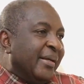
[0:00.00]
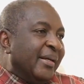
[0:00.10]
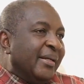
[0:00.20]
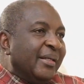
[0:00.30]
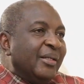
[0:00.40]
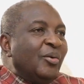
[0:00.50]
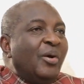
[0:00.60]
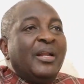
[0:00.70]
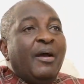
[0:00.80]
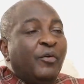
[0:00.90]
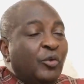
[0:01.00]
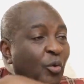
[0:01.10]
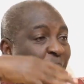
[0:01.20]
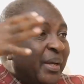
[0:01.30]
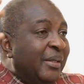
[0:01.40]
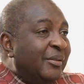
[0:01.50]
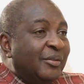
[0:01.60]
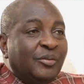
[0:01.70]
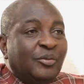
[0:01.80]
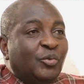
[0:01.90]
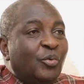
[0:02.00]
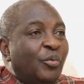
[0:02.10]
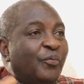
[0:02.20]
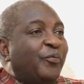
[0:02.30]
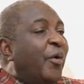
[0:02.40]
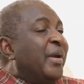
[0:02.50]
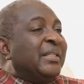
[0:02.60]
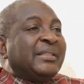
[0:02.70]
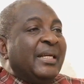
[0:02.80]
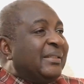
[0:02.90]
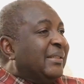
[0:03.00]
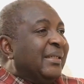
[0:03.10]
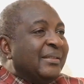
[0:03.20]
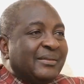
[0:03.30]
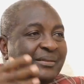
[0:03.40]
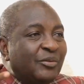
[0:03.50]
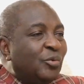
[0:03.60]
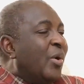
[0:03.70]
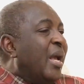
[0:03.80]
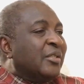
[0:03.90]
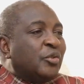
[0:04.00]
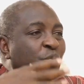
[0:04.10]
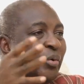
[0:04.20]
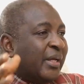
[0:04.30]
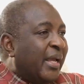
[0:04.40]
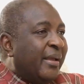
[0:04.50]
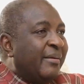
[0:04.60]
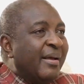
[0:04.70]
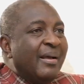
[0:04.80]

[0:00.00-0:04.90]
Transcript: Yeah. You know, and I've also been the foreign to churches foreign well. churches, US, UK, uh,